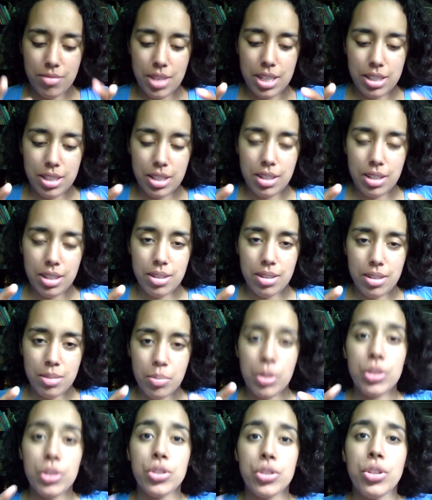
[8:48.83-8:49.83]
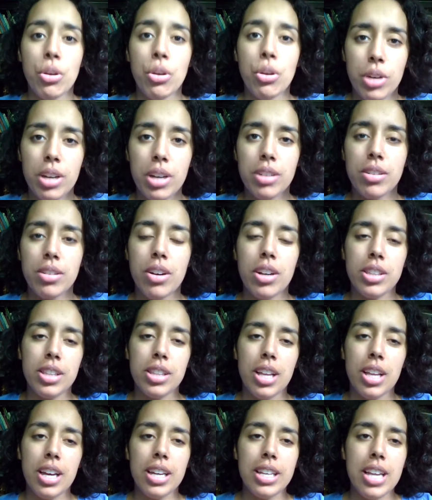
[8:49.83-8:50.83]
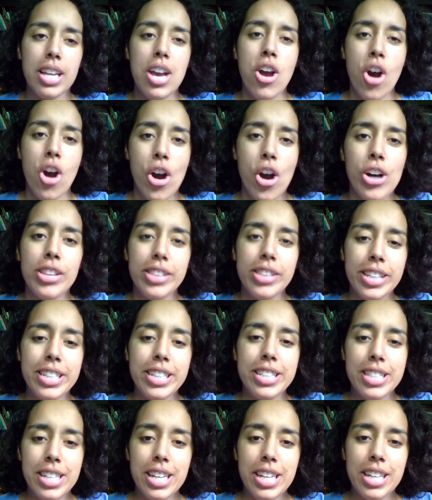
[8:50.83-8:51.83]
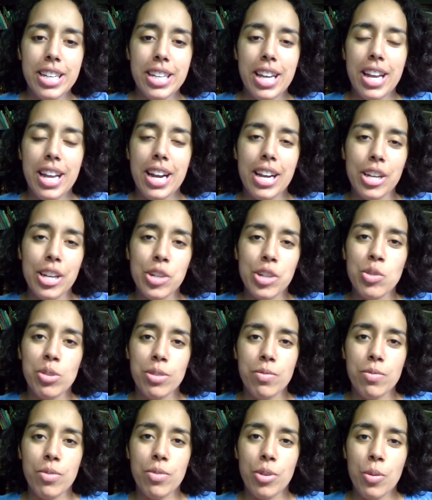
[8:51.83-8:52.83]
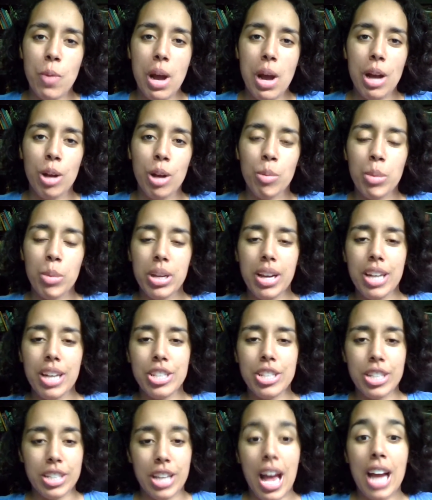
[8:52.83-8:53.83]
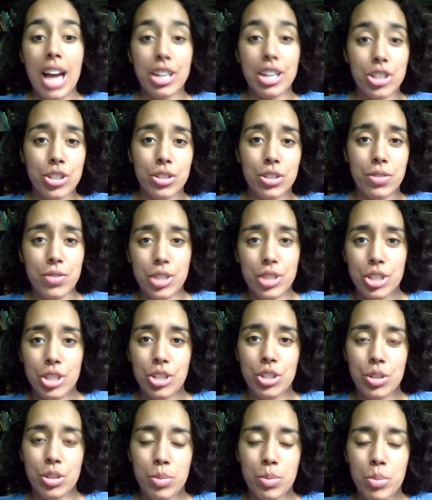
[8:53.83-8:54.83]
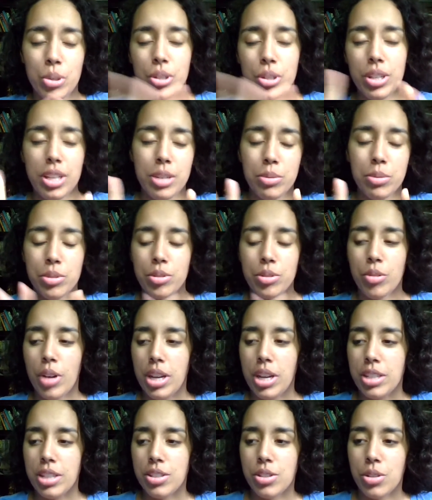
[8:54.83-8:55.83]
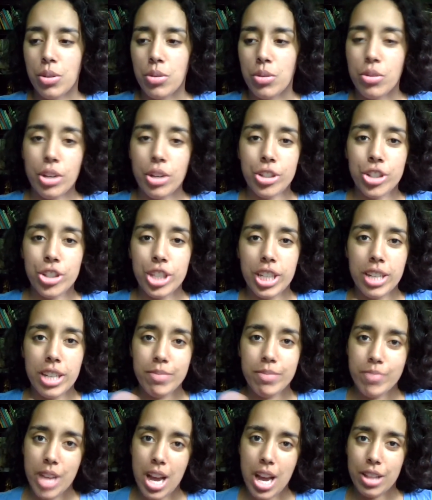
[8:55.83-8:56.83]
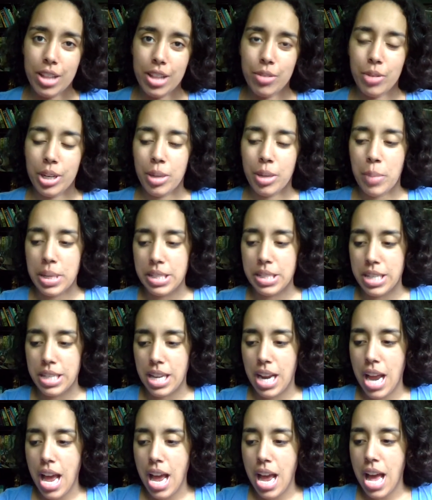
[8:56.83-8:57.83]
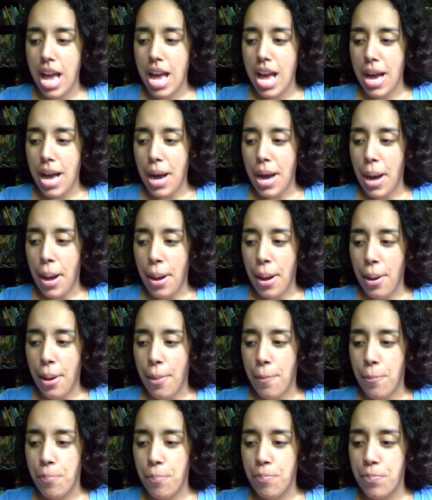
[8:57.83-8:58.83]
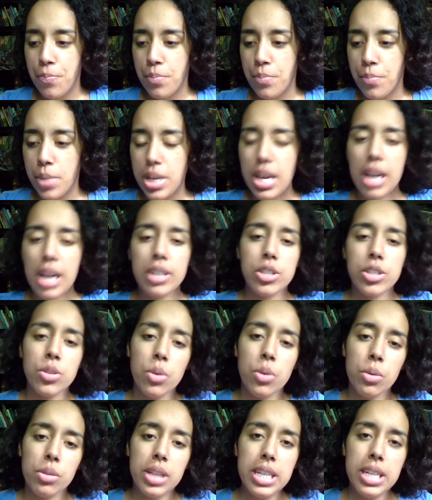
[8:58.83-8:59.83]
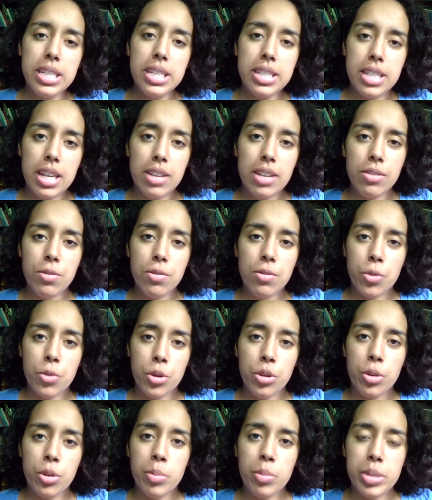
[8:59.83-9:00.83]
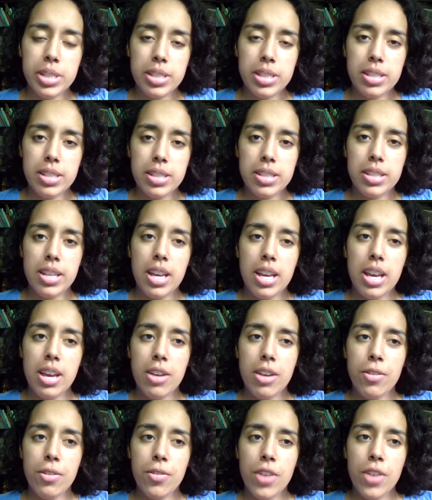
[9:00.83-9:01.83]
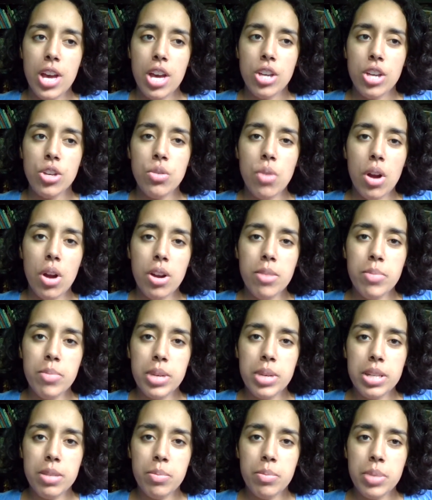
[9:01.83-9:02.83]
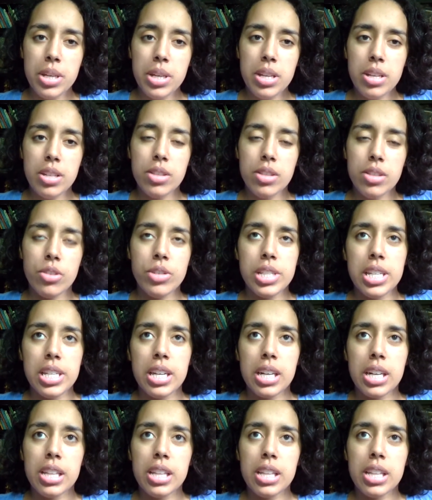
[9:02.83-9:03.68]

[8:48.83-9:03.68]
as a persona online on LinkedIn, and I ignored him for a while, but I just actually finished his book and it was great. So, Crushing It, highly recommend it. Um, but yeah, so LinkedIn for your business. If you aren't B2B and there isn't a